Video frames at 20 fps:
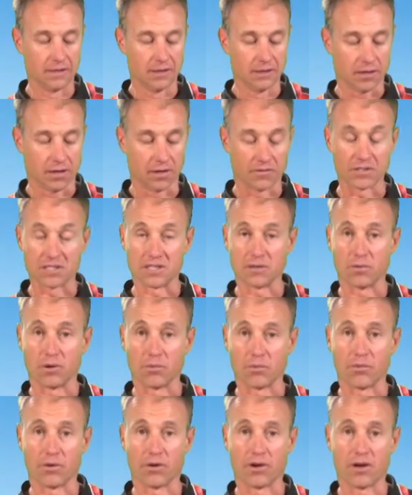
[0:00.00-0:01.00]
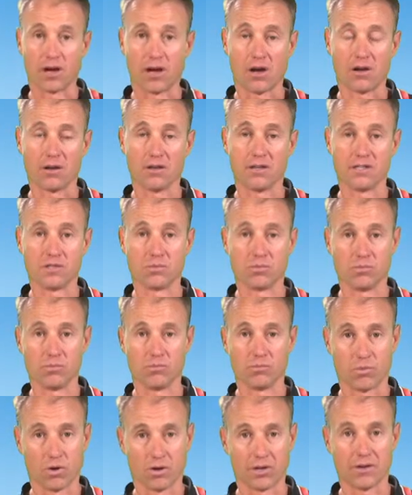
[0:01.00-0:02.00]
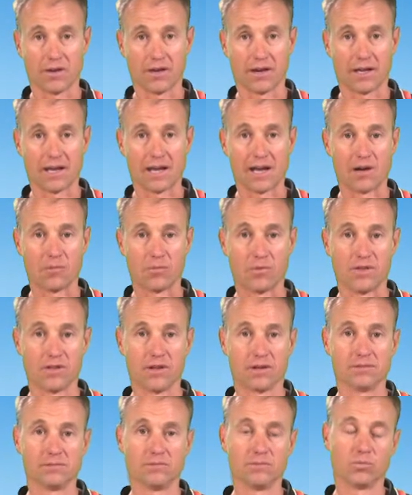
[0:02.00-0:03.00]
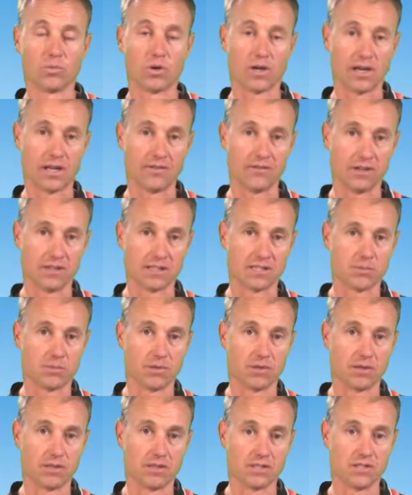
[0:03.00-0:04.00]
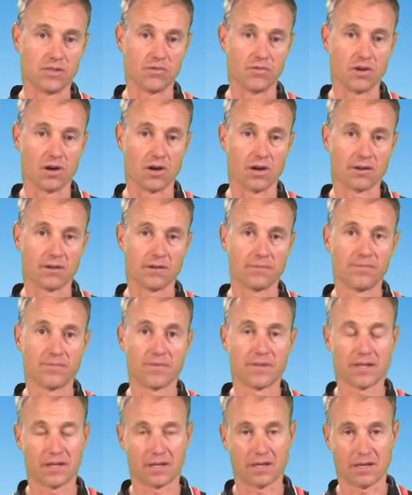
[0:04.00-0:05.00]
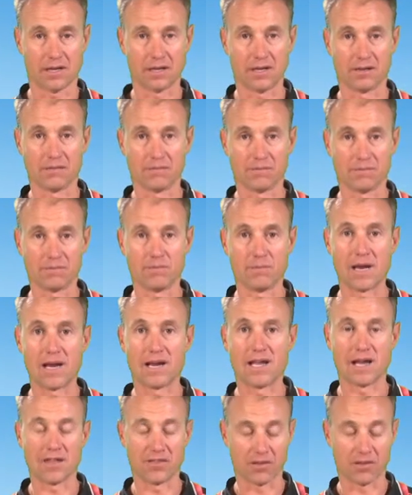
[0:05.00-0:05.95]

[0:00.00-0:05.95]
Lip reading: Obviously what we want to know is what you're going to cut with it, what level of experience you've got, and many other